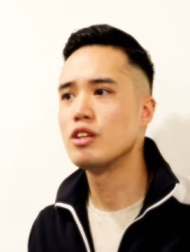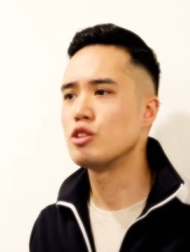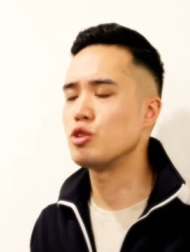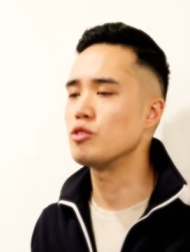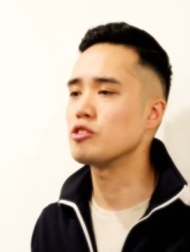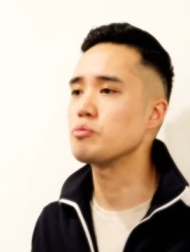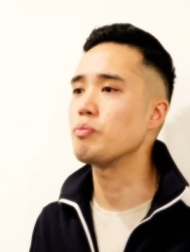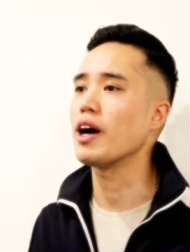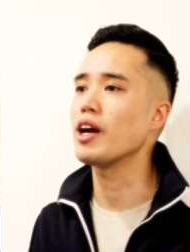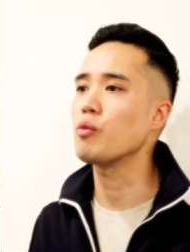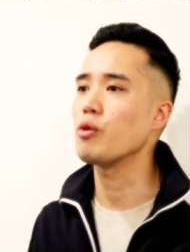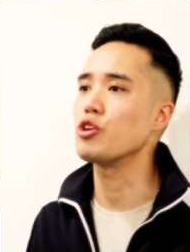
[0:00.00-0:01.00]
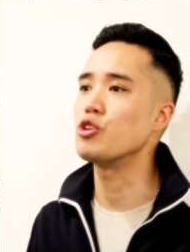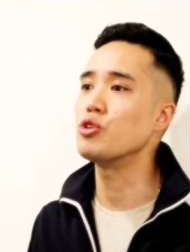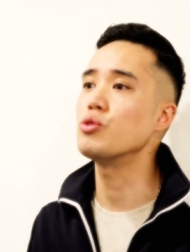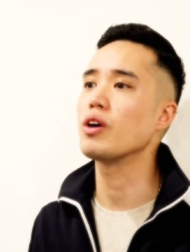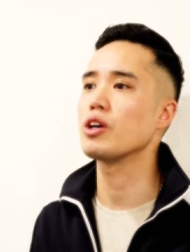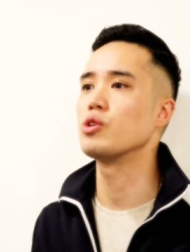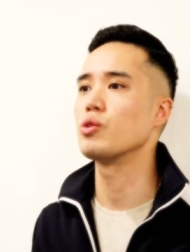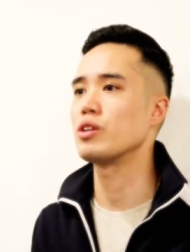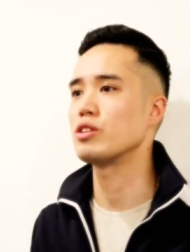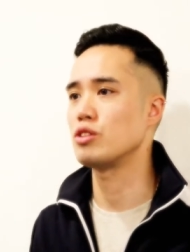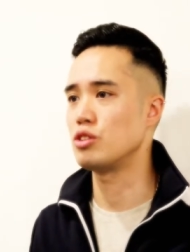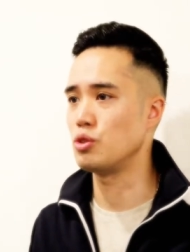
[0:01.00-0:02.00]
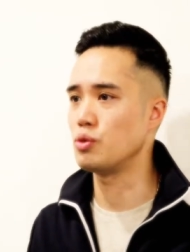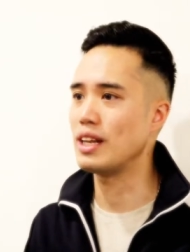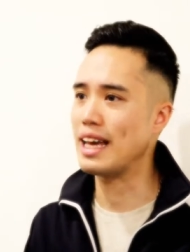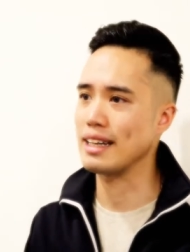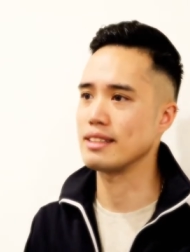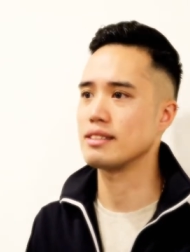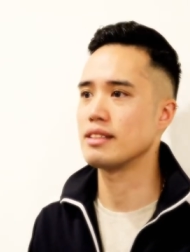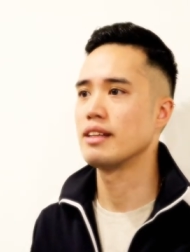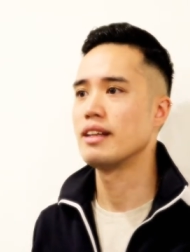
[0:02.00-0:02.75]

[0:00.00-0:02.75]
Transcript: to inspire what you are going to do next.